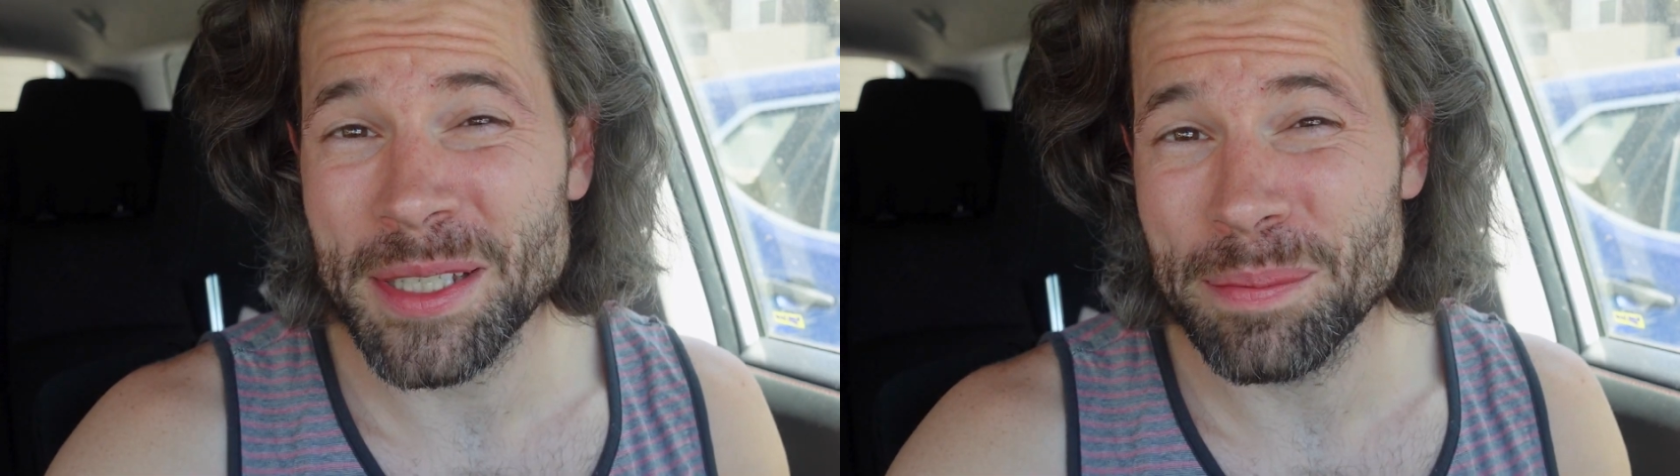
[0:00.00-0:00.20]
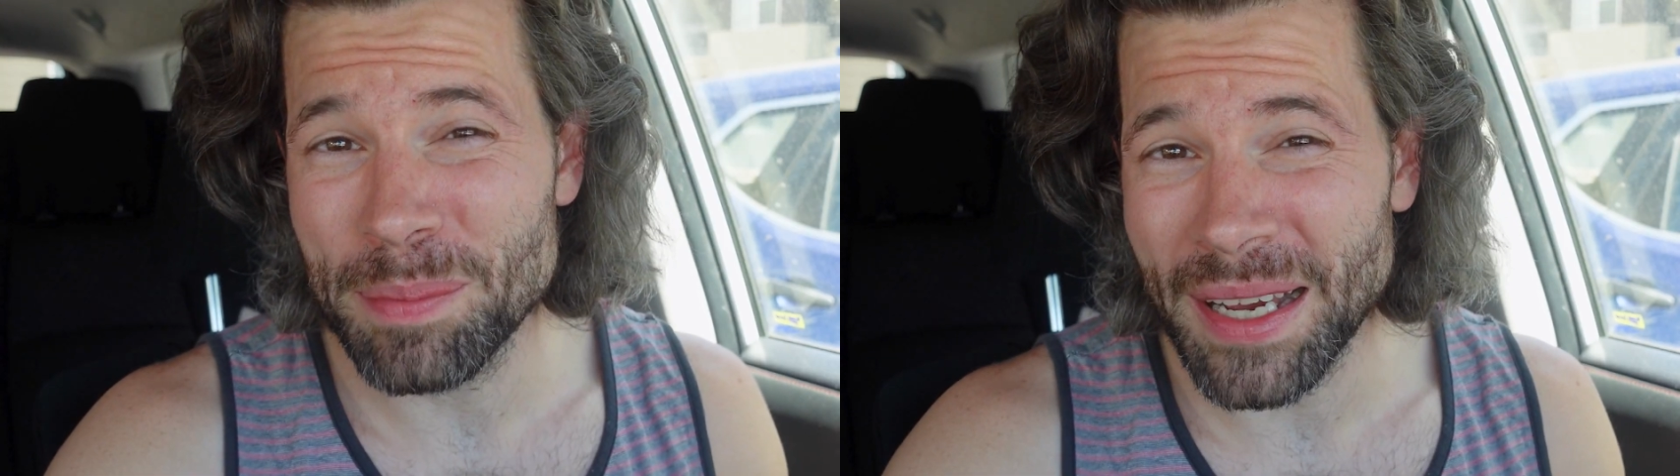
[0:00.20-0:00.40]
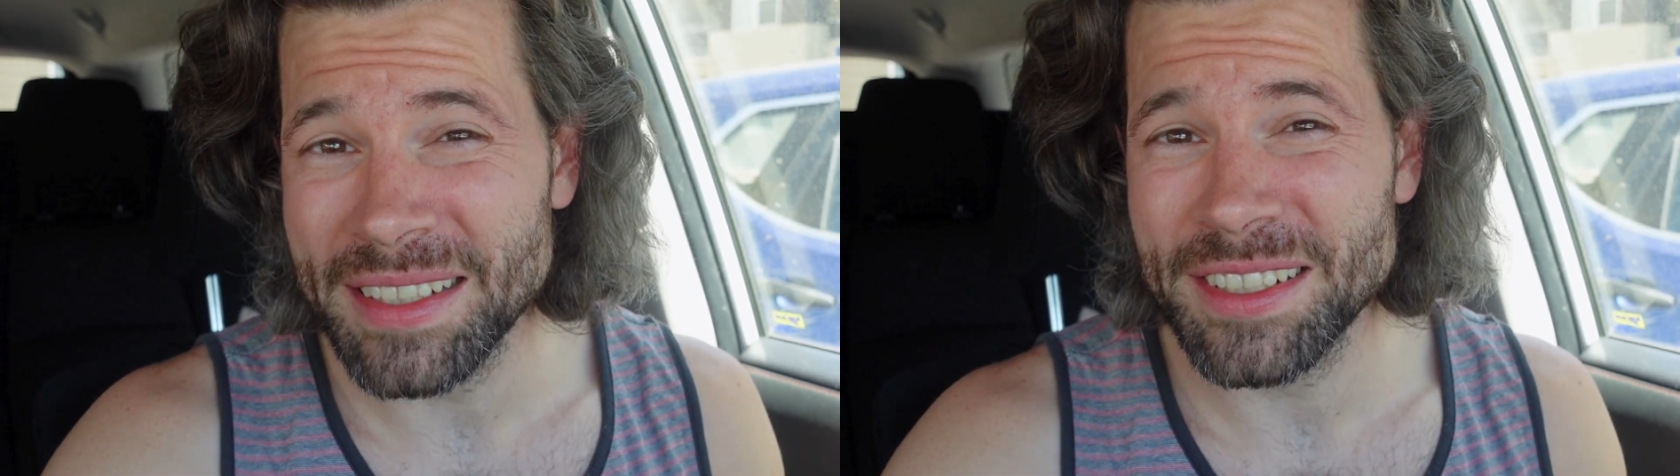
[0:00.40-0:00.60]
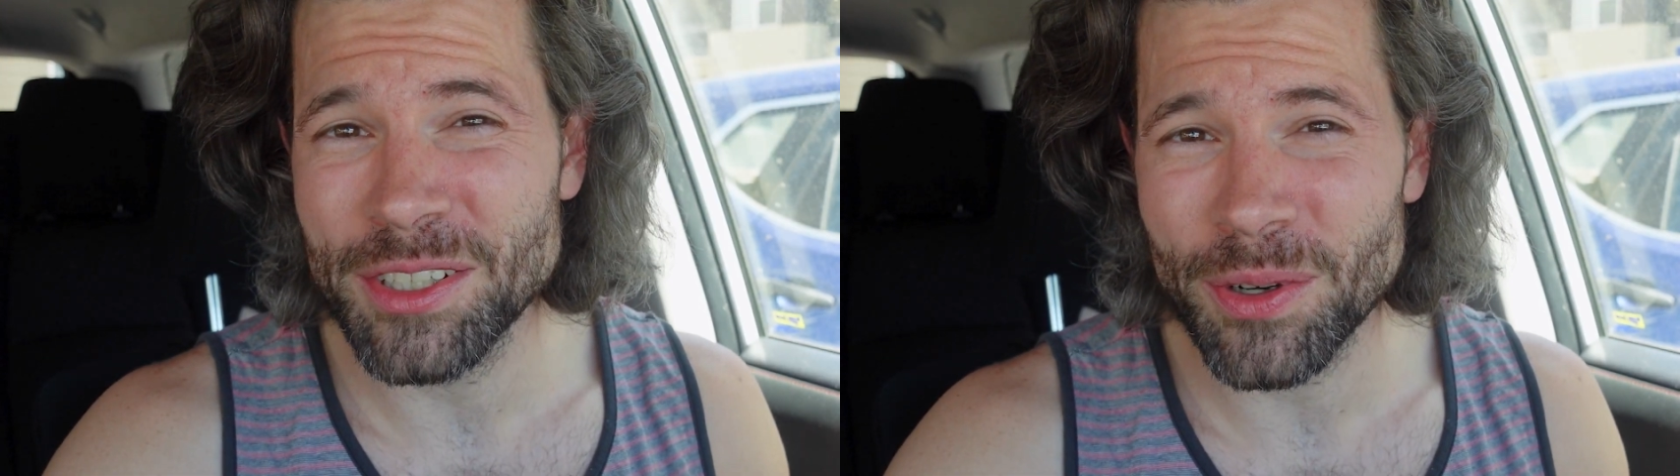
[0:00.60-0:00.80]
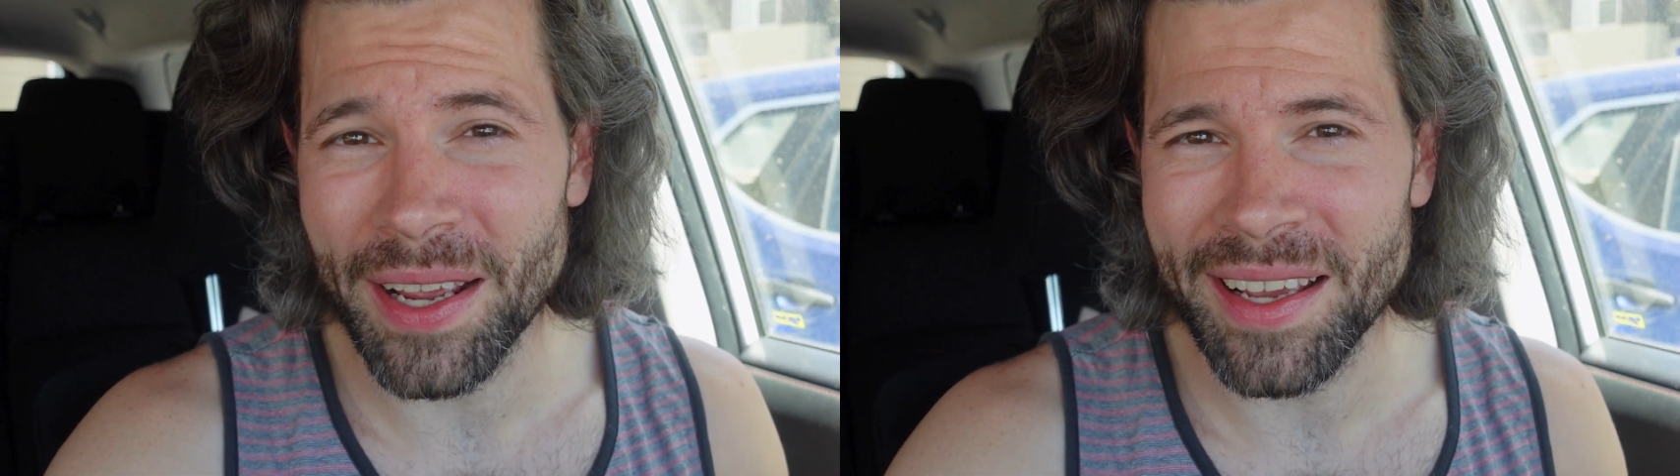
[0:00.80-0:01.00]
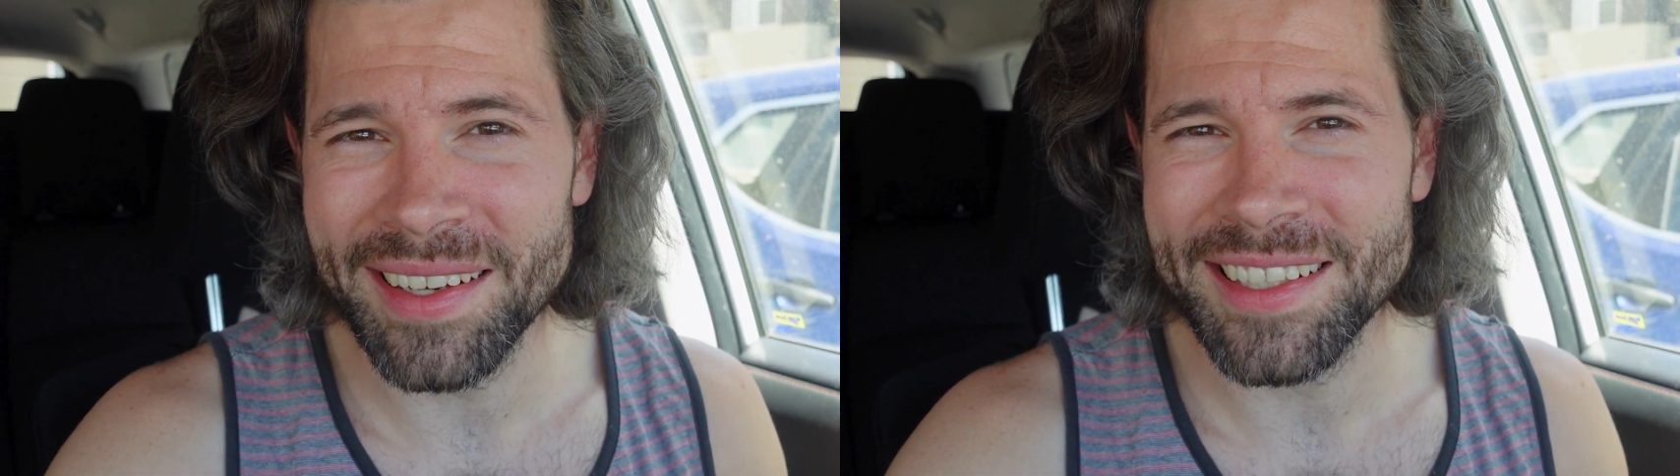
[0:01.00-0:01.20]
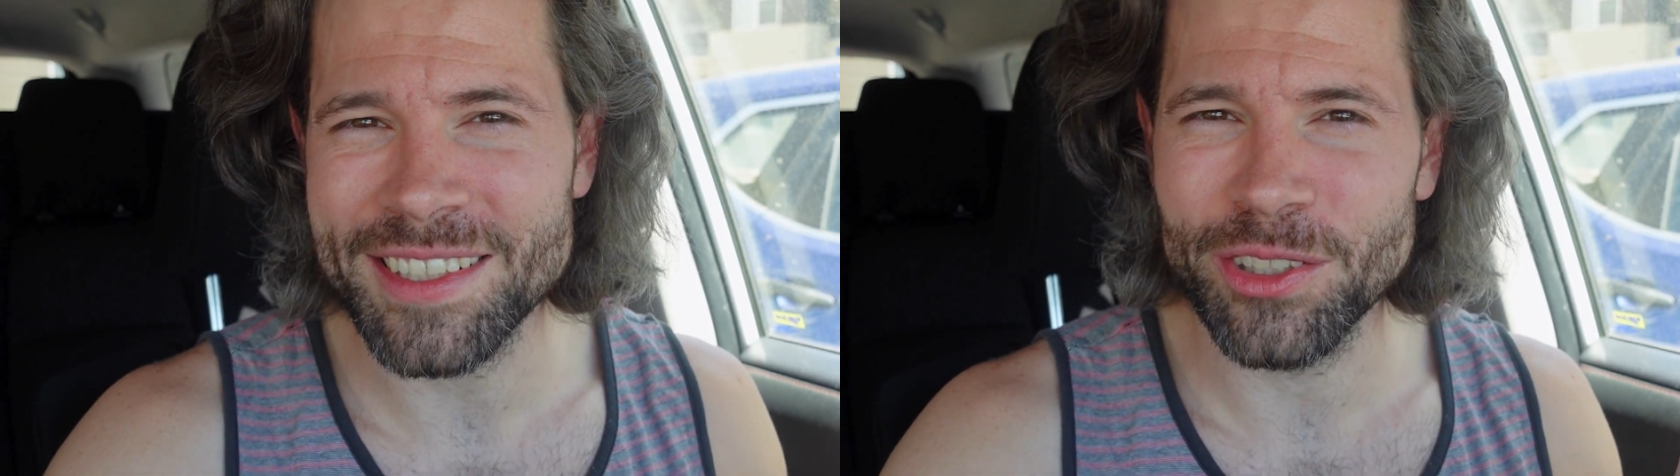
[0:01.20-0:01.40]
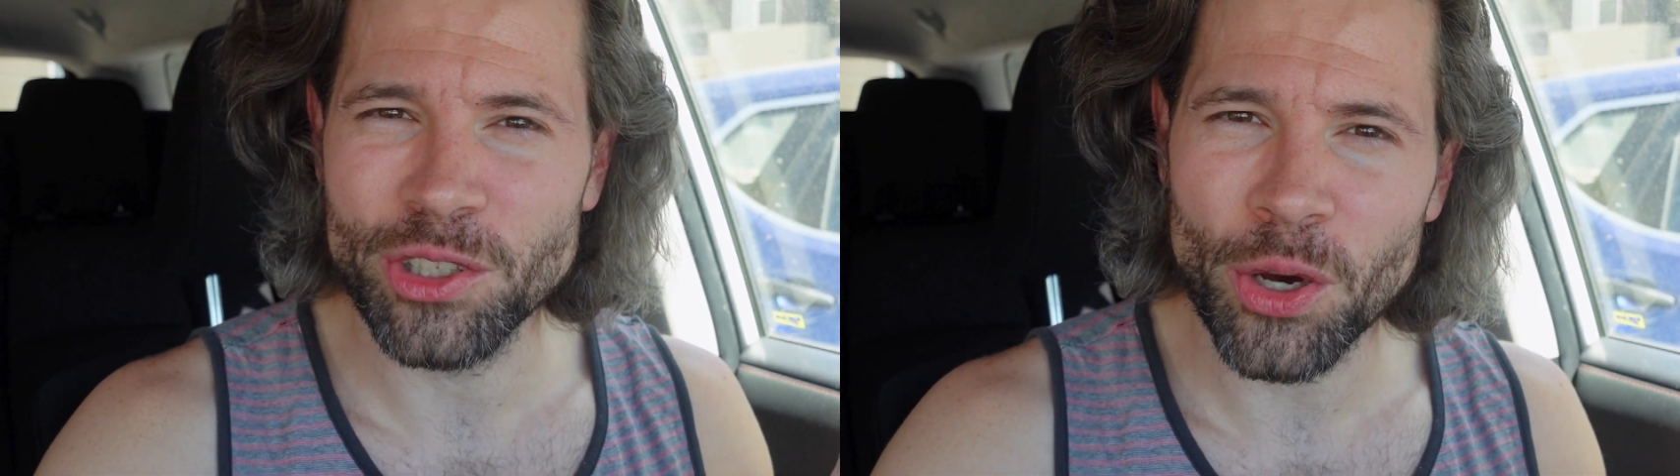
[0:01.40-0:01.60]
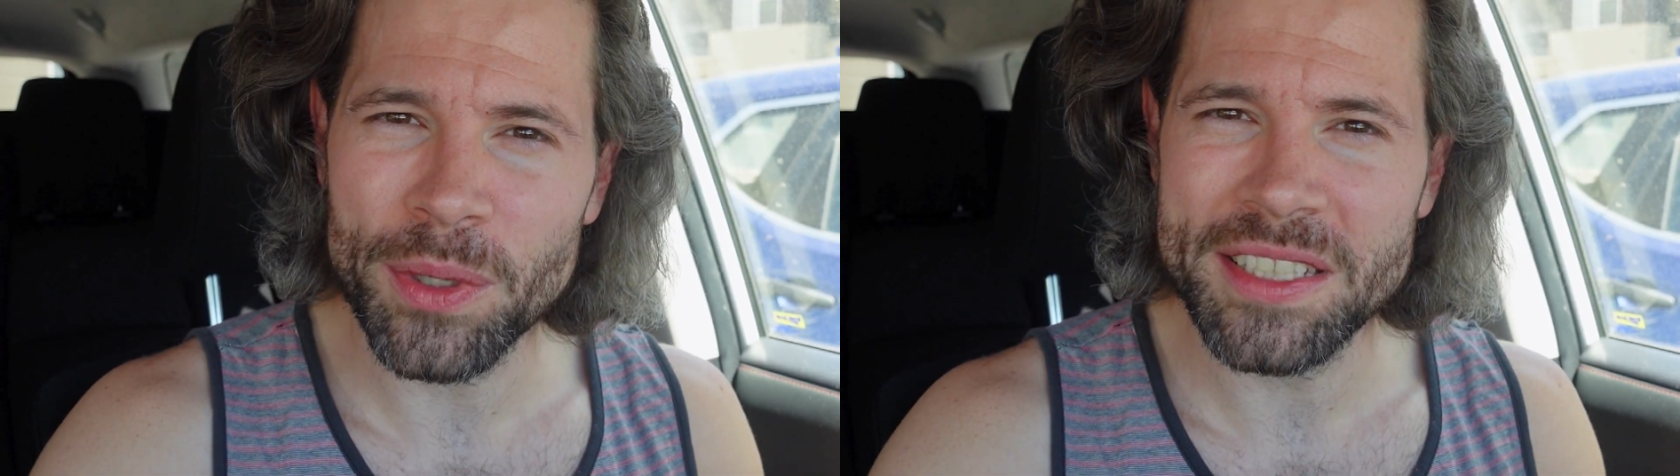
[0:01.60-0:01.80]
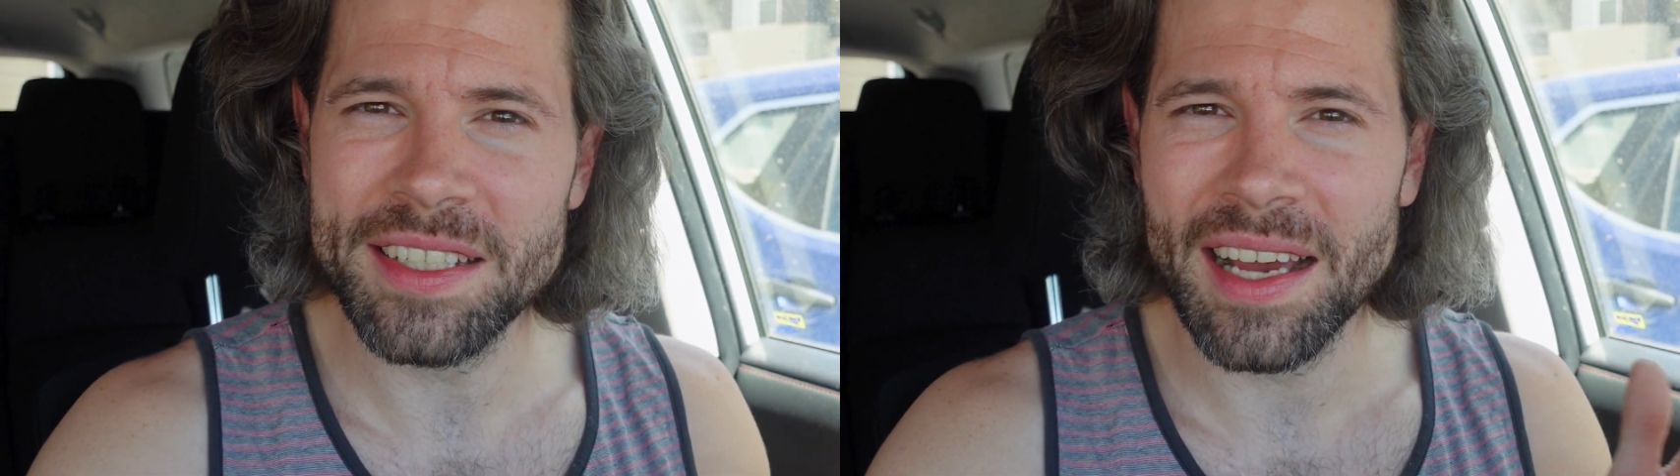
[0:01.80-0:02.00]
the best grade is the lowest